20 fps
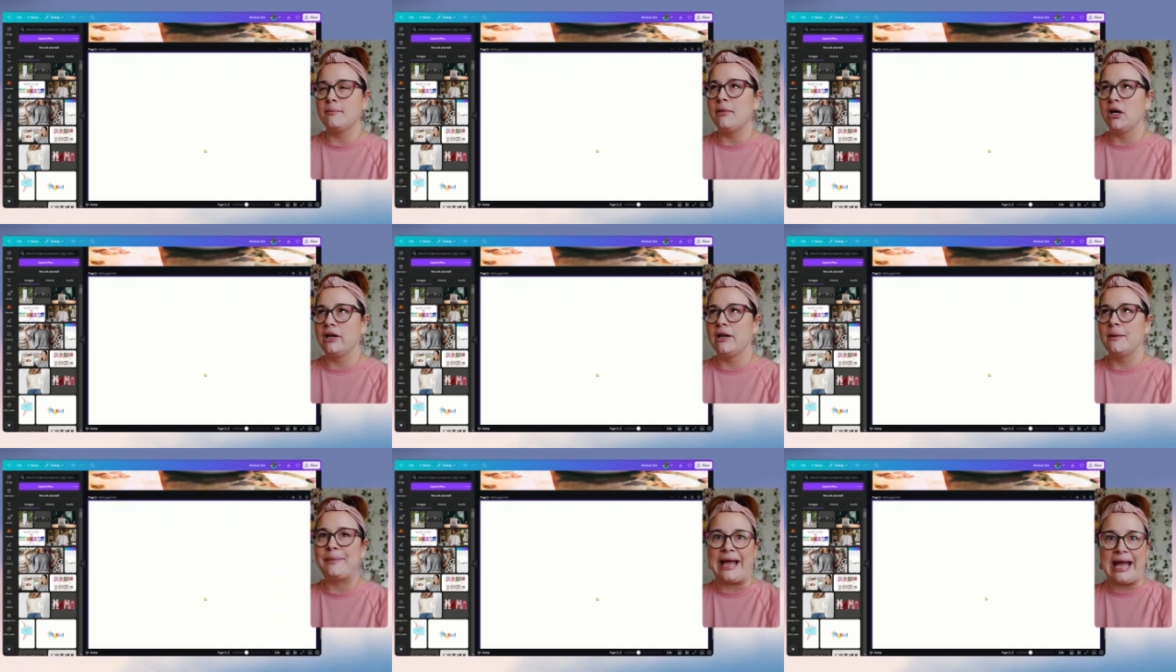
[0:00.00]
the
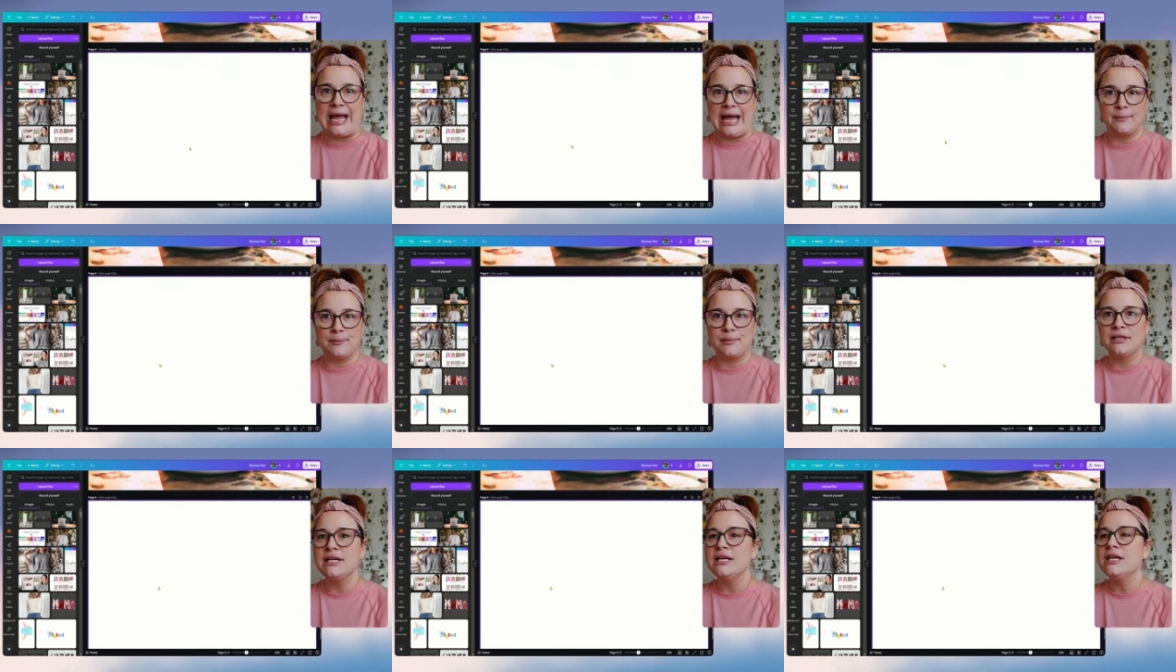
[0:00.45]
mockup
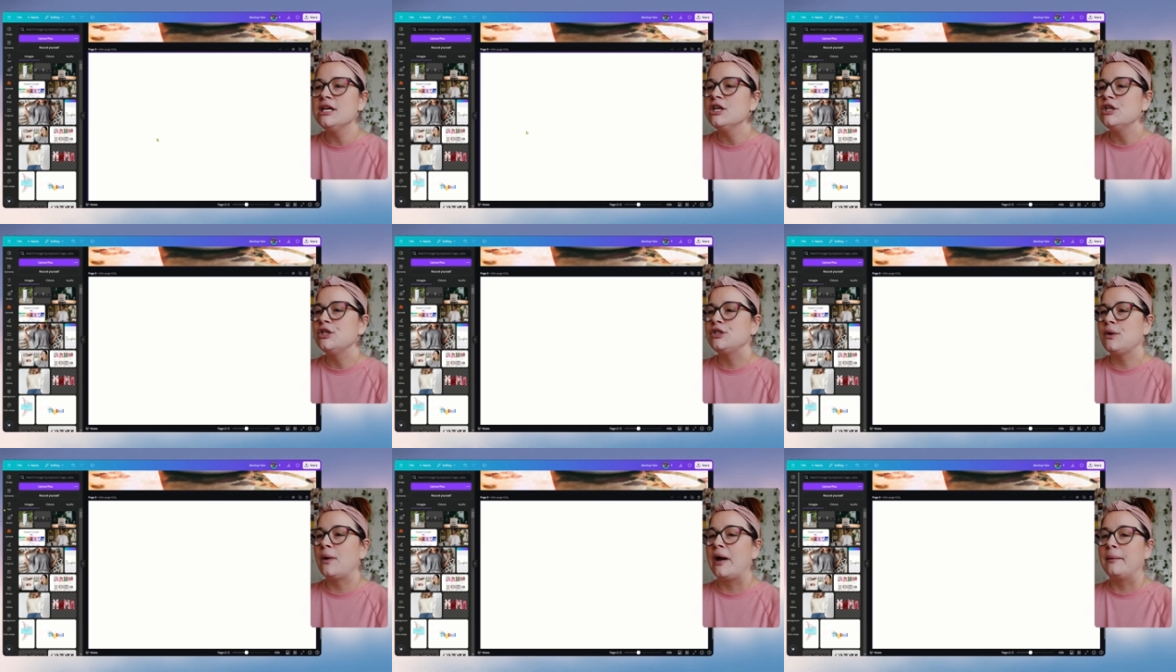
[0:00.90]
app.
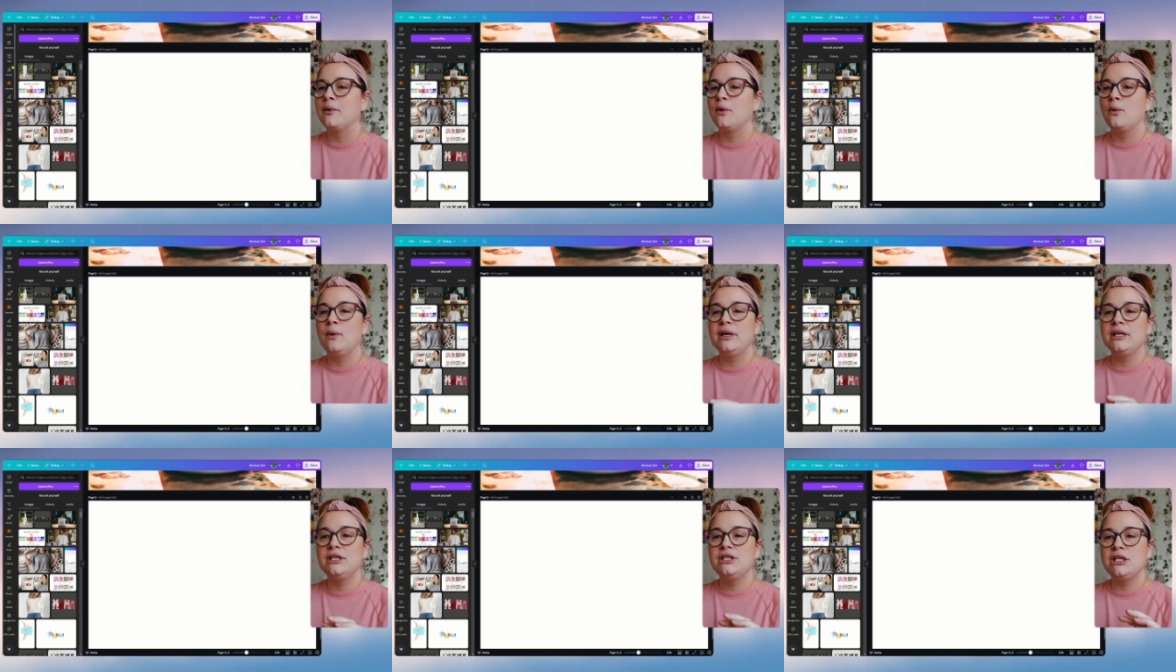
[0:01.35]
So
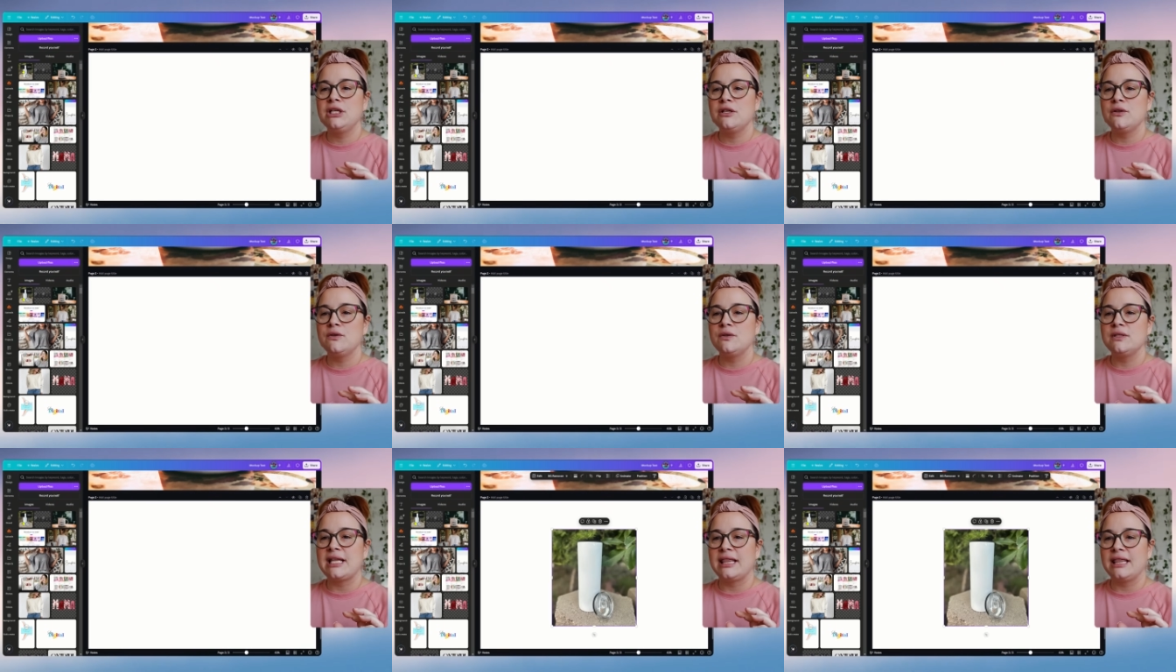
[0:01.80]
I'm going to
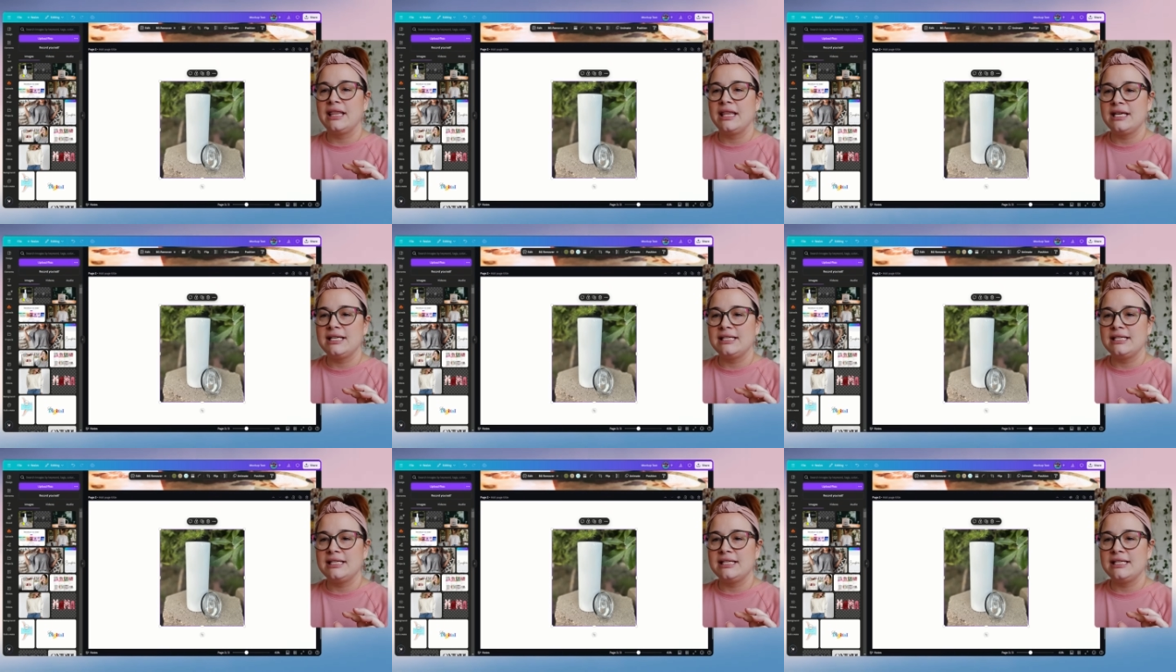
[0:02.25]
use